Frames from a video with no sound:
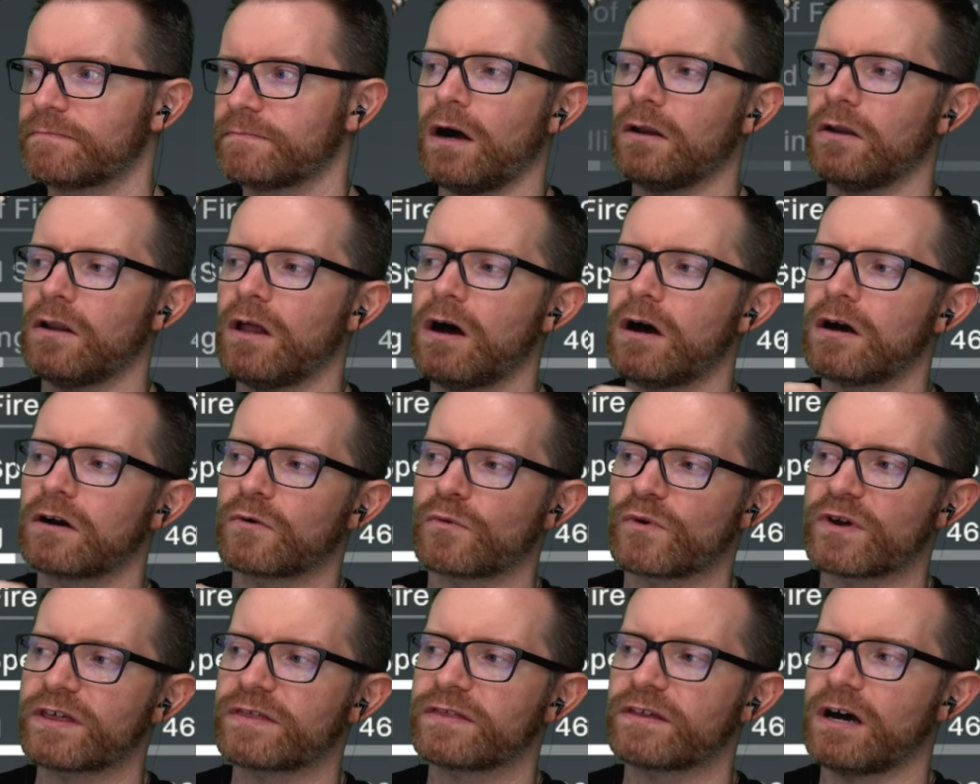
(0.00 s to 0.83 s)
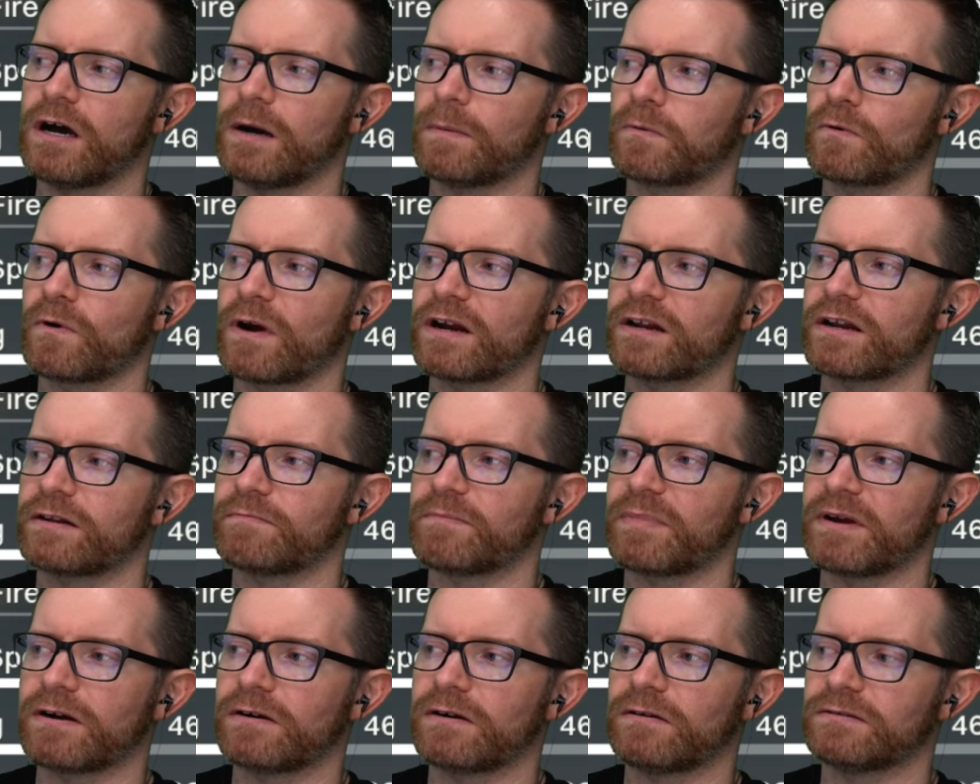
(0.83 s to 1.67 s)
along with upgraded
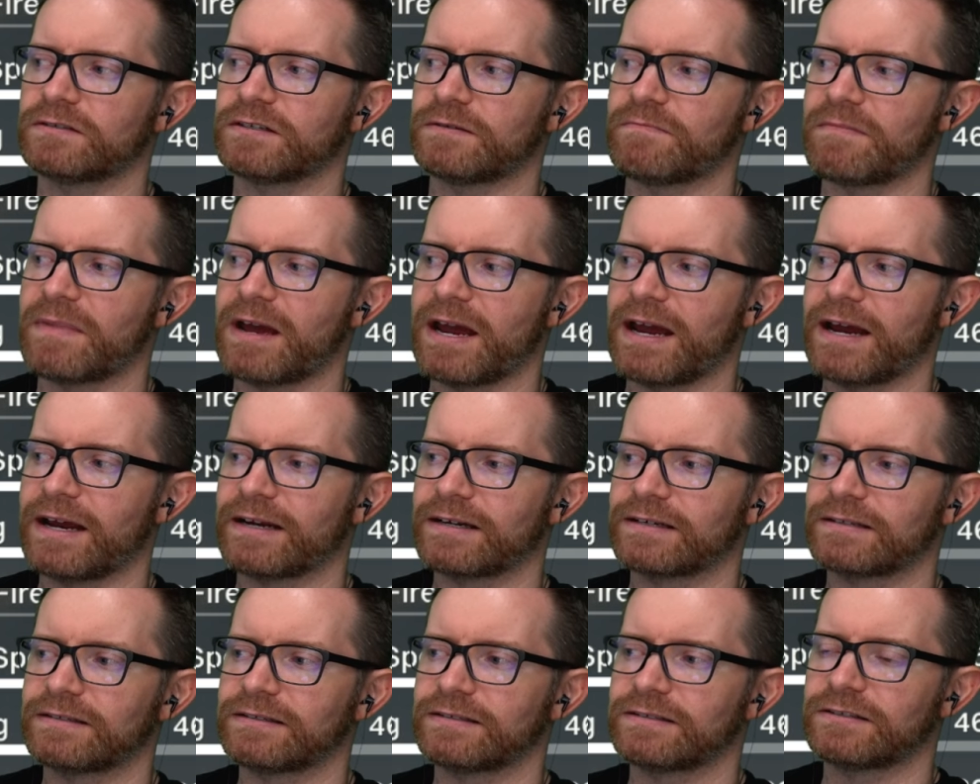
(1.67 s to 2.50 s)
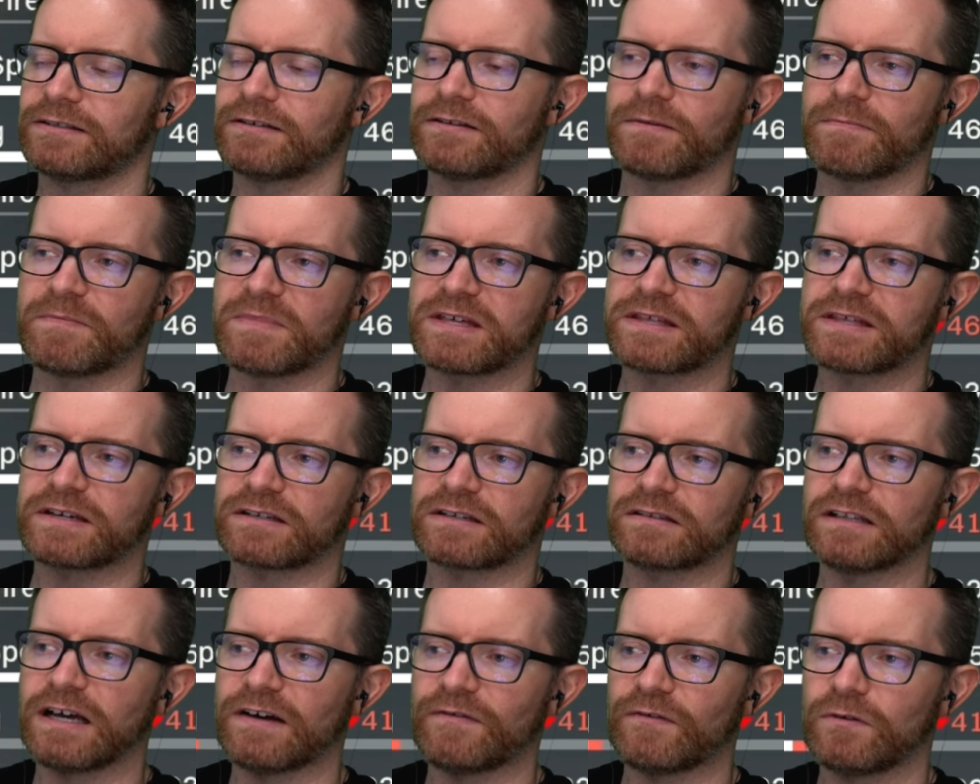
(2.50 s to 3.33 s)
barrels and mags to the mythic
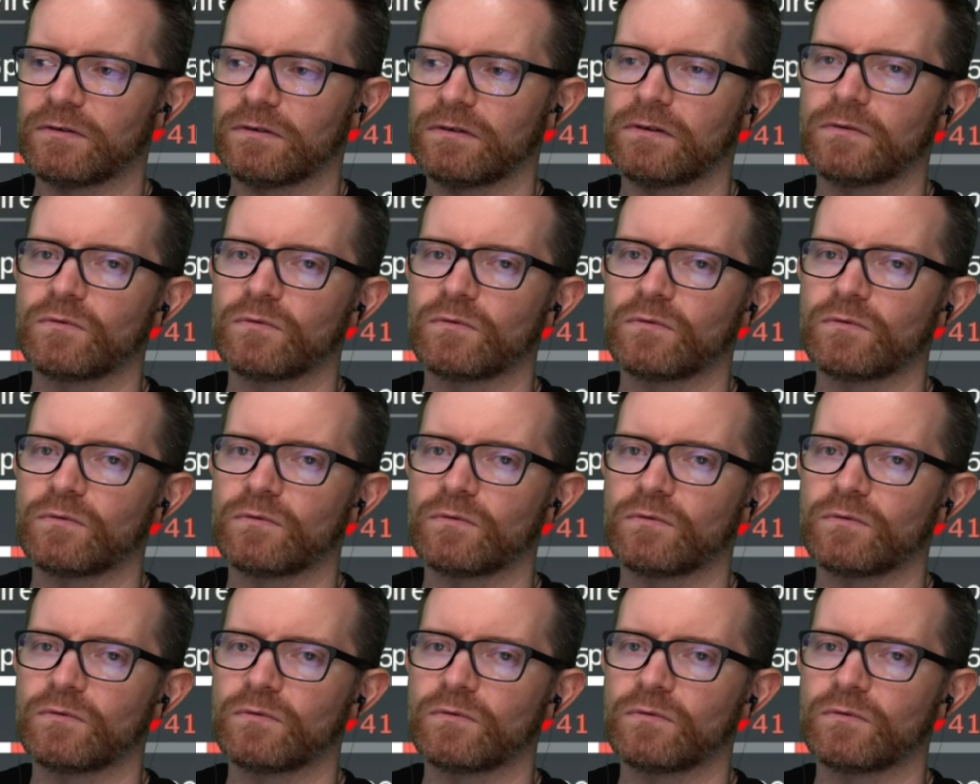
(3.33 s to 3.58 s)
level,